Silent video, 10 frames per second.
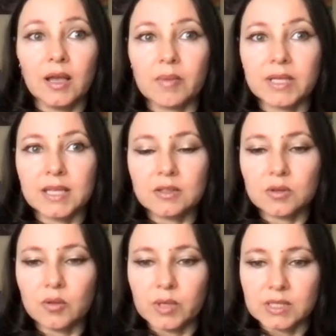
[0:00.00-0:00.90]
And my dad
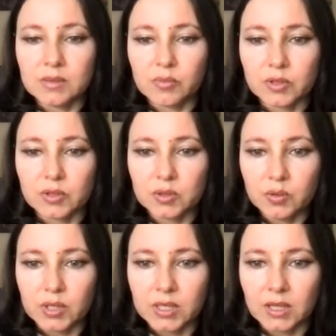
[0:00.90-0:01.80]
told me a simple
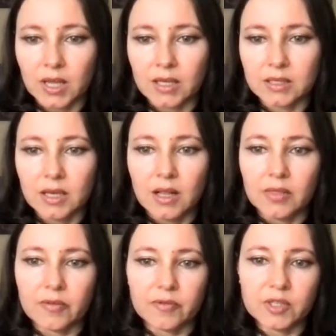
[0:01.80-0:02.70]
story that
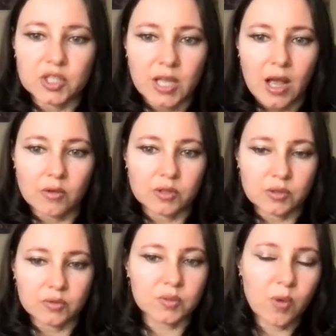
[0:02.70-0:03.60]
the fish now
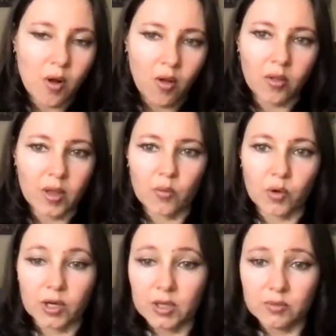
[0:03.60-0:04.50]
so small and
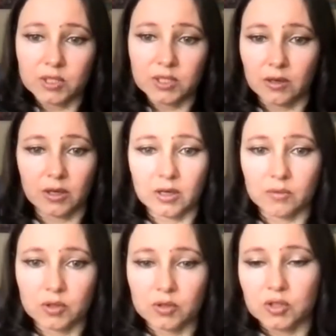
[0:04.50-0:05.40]
when he was younger
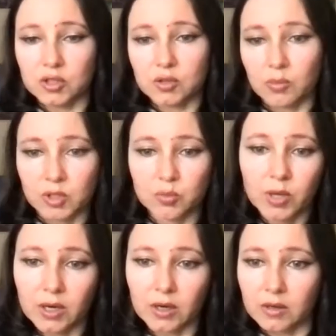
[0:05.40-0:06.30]
it was just so much
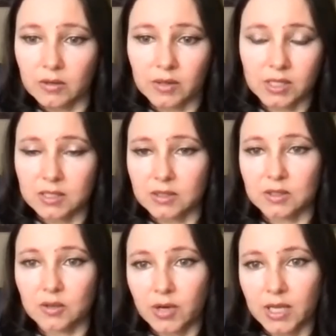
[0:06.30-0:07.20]
bigger and things are
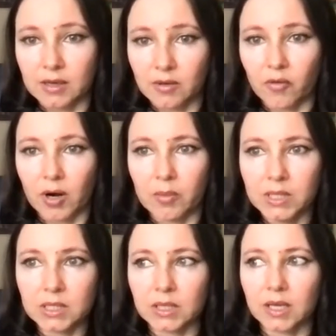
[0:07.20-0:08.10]
degrading
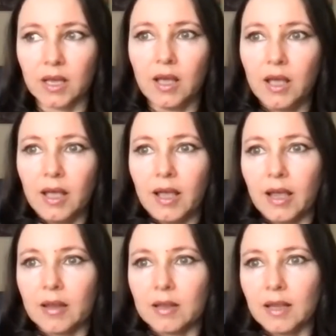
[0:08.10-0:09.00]
environmentally
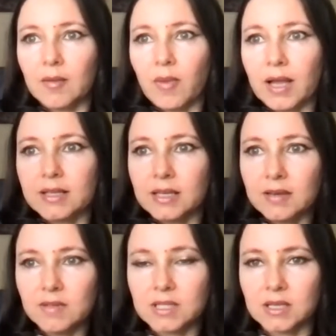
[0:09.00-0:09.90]
and in my
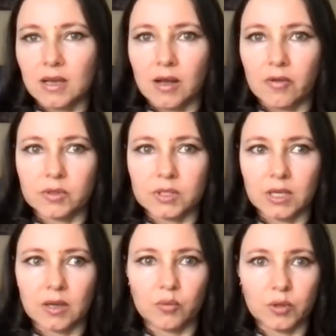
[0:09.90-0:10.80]
naivety i was
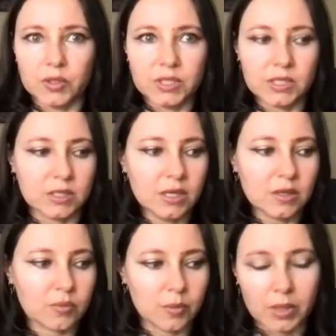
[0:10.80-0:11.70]
thinking well this is
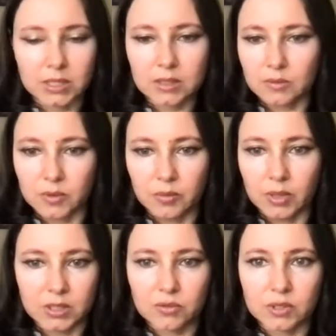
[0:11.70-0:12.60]
it we must we
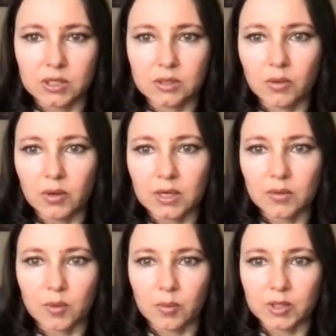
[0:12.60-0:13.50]
must restore
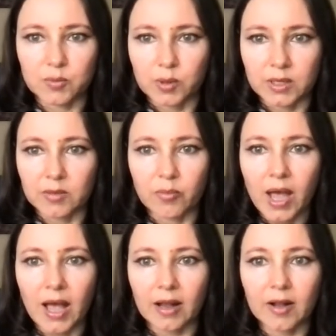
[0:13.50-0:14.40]
it we must bring it
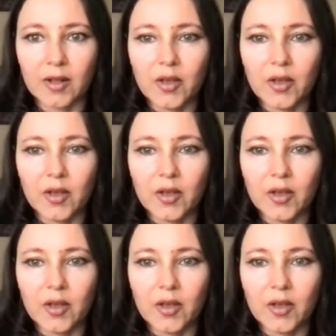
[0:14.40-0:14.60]
back